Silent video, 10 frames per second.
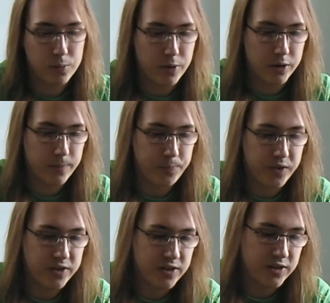but
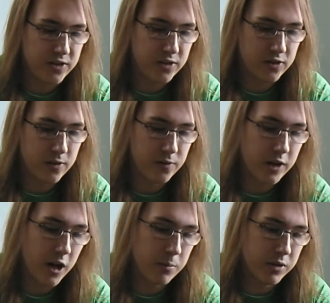this is something
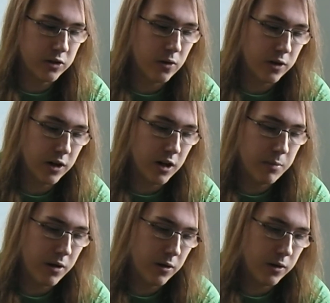I've been talking
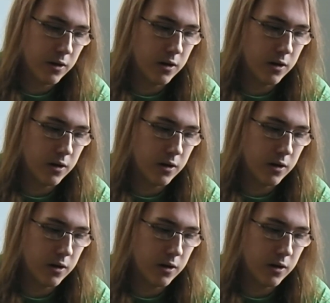about